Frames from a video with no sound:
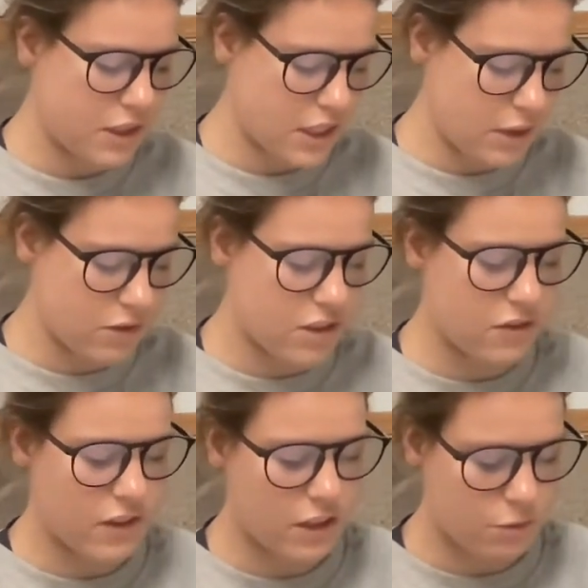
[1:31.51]
It was
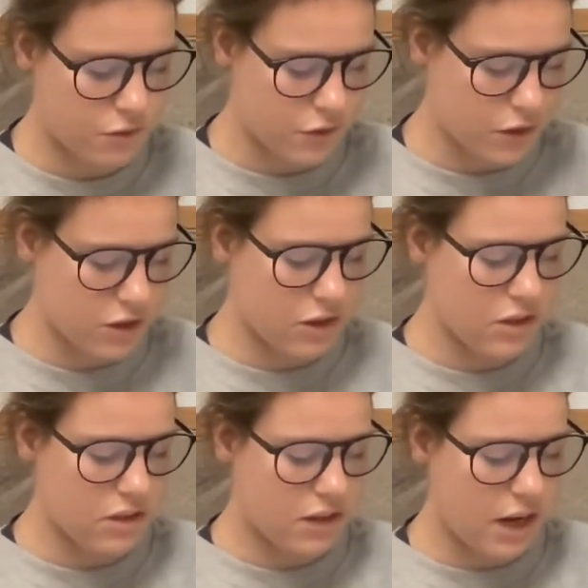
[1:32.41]
developed further in the
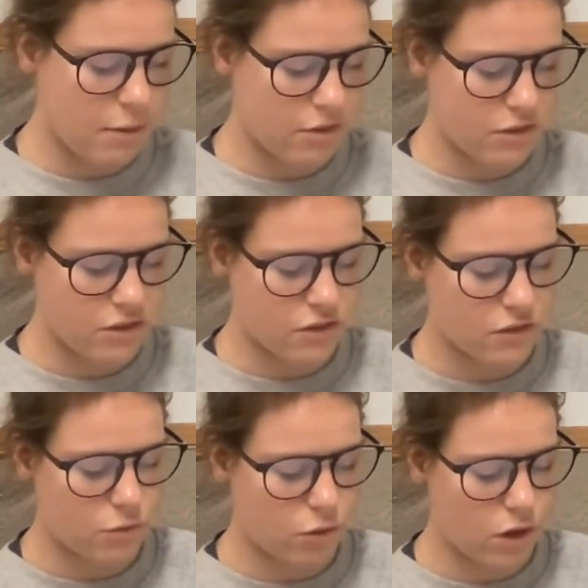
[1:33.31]
time of the Civil
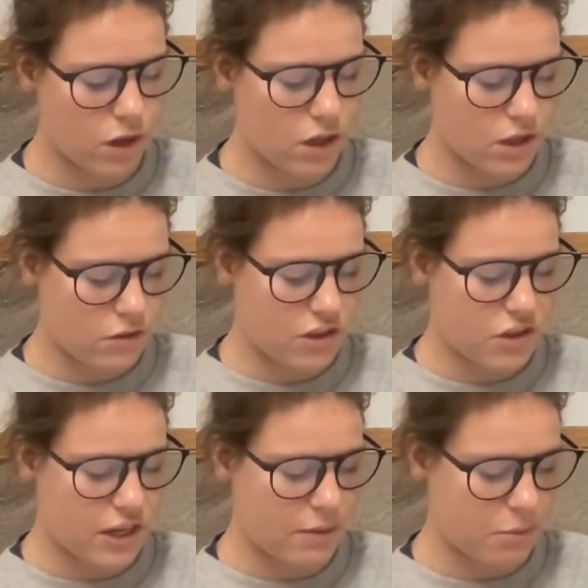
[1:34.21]
War, which
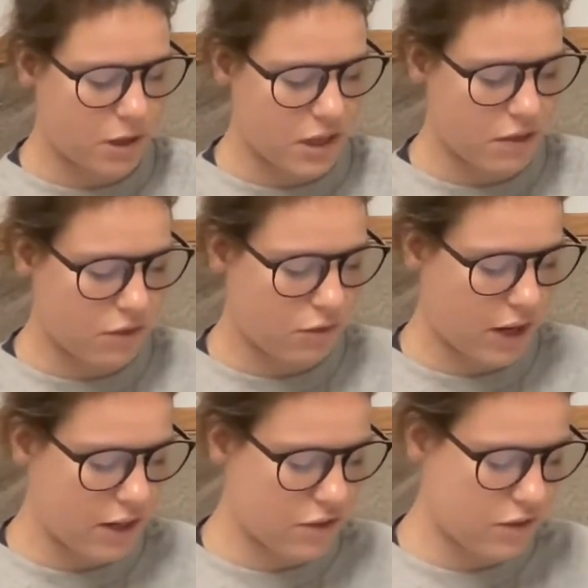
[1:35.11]
shaped many of the
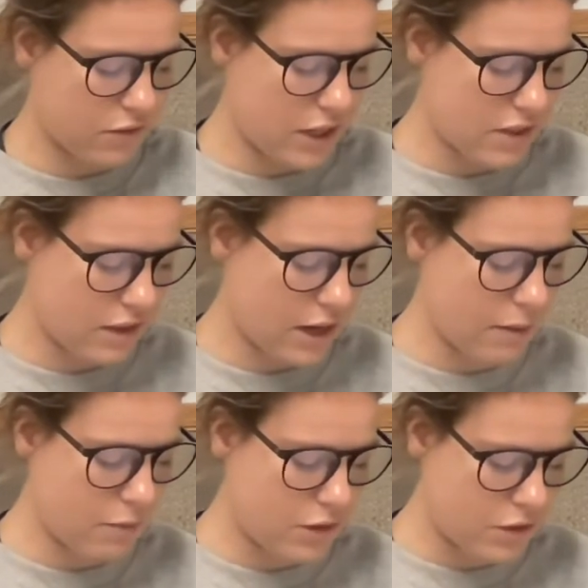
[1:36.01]
writers of that time
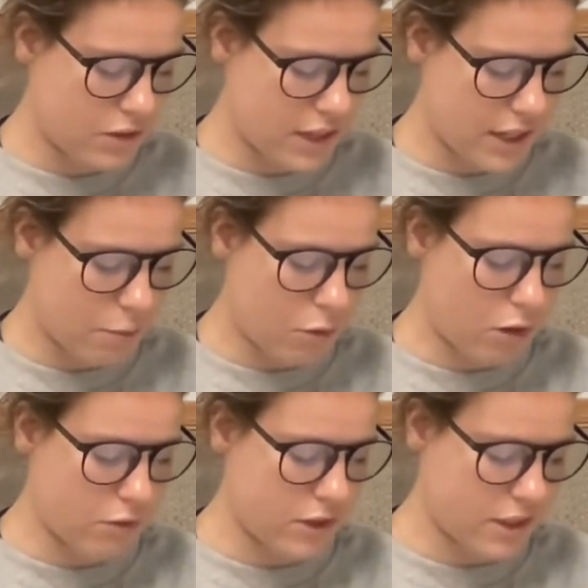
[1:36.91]
to take a more
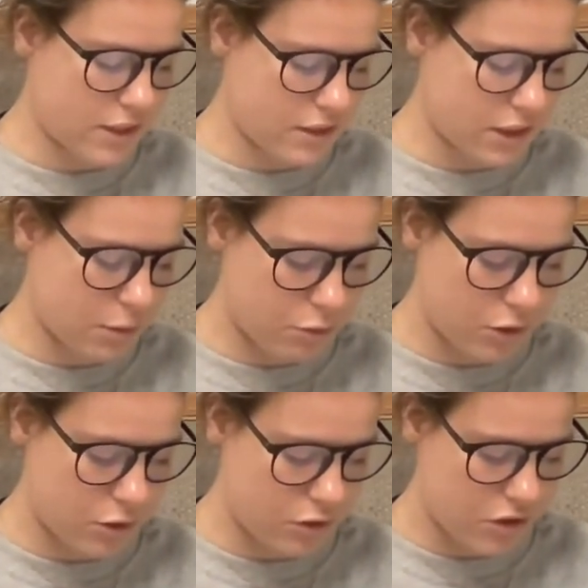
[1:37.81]
realistic
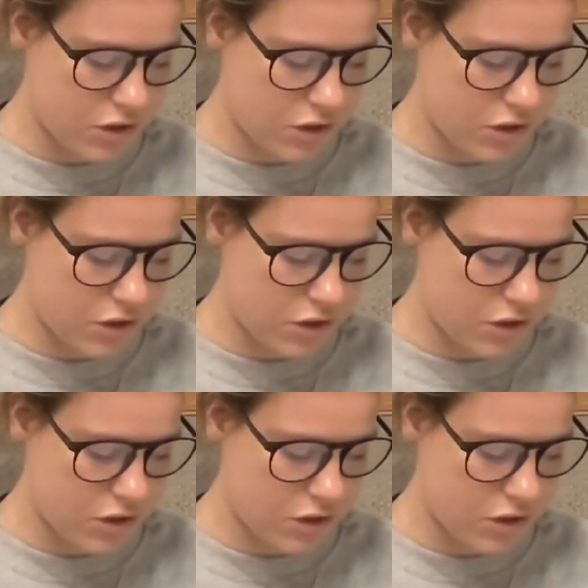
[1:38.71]
approach.